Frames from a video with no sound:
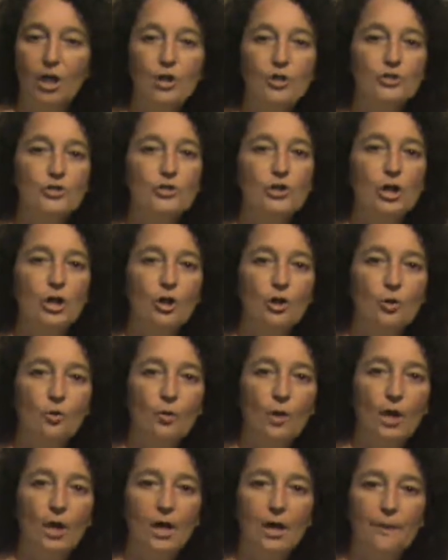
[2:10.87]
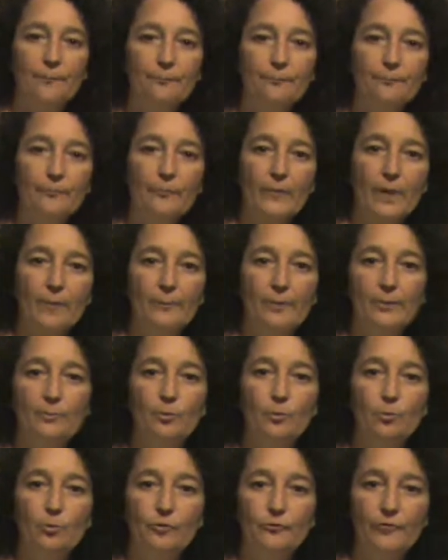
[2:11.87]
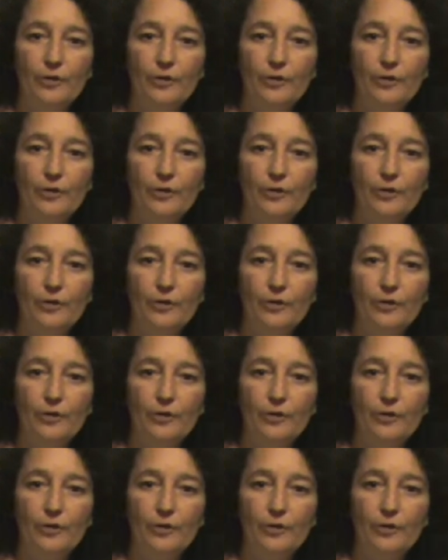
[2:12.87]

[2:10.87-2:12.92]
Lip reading: So people were